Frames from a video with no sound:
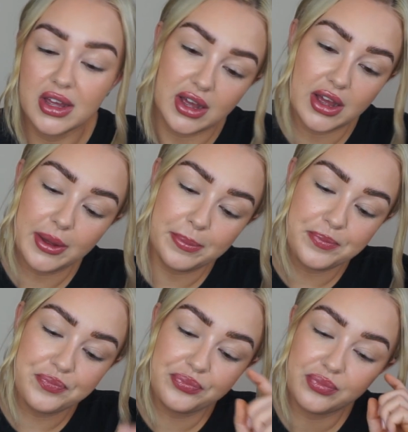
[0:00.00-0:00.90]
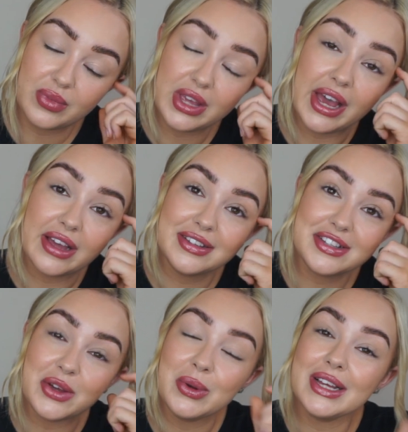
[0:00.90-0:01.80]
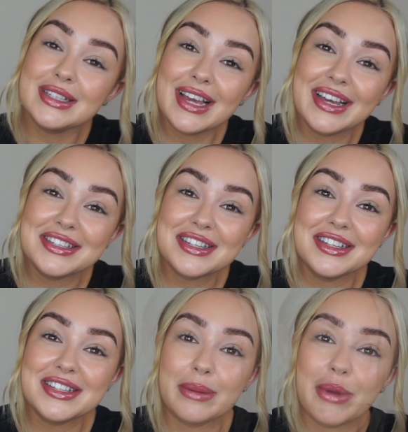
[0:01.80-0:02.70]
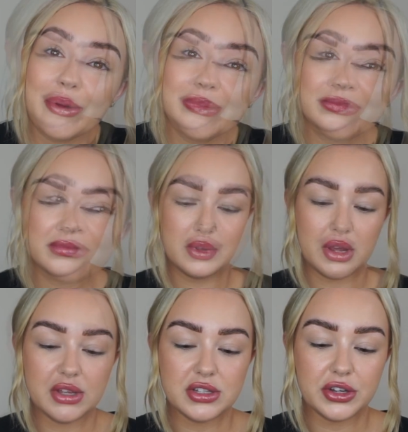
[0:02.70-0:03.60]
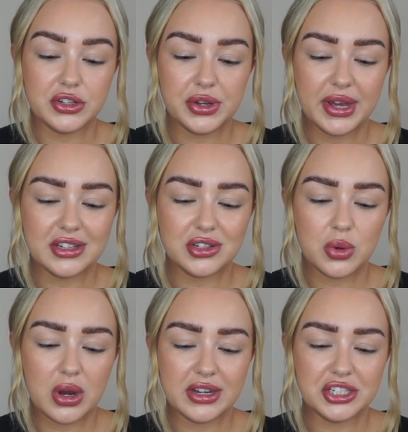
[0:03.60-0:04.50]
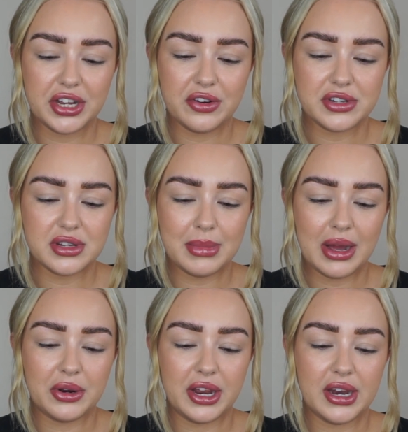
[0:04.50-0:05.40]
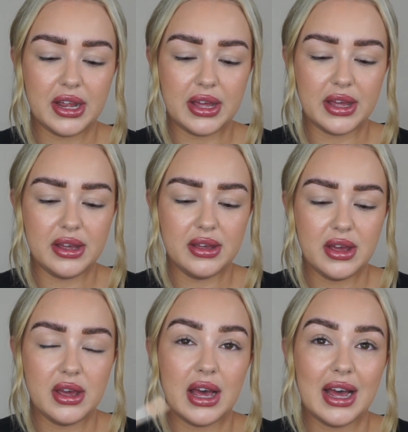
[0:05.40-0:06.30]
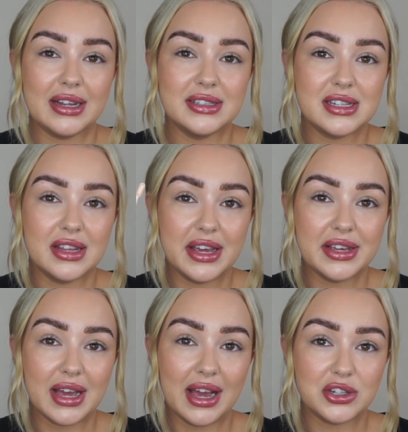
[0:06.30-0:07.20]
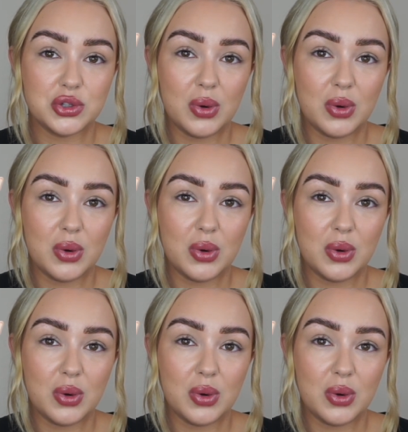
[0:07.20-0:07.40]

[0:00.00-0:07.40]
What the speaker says: Yeah, so let's get into the demo. So you do get quite a generous amount in here, and the actual